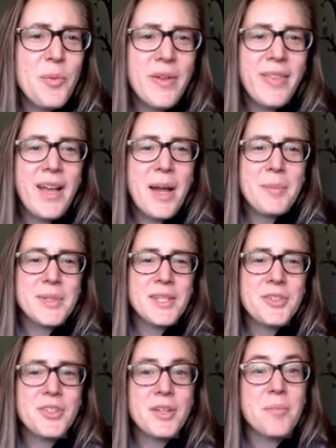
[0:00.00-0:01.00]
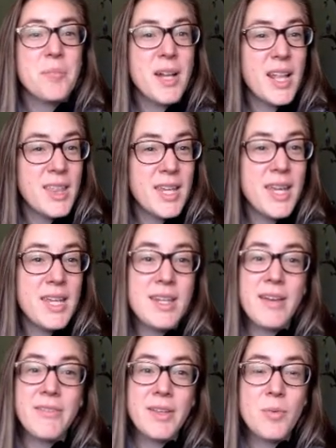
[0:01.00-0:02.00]
win the competition, but I think he
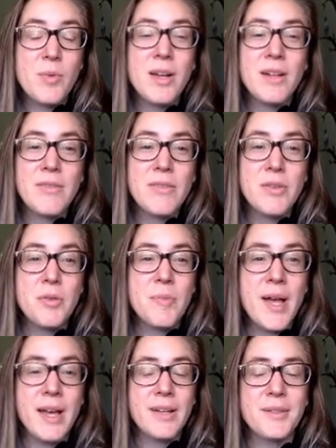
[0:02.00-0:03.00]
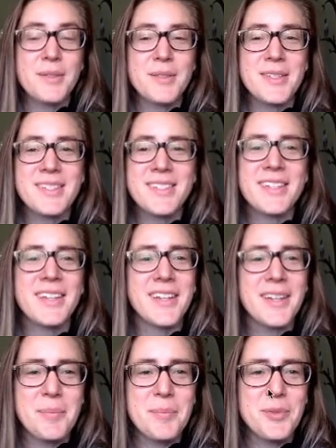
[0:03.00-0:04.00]
definitely won a few battles.
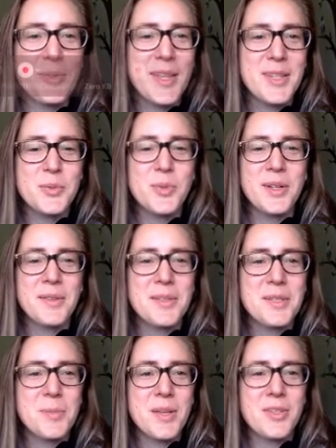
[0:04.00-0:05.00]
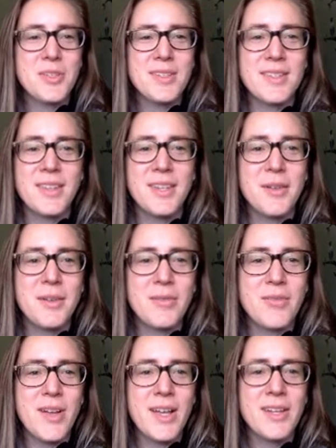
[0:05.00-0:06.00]
So that's one of the species that you can
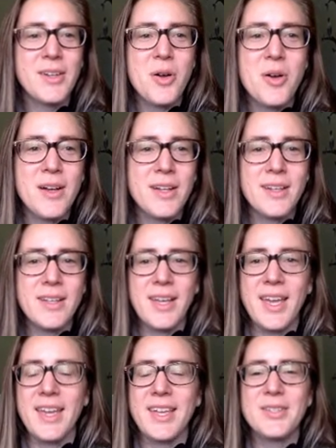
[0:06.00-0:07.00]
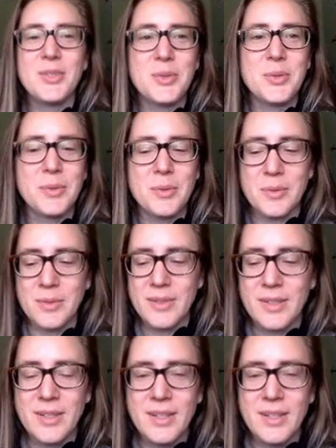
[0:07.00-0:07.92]
find on a dune.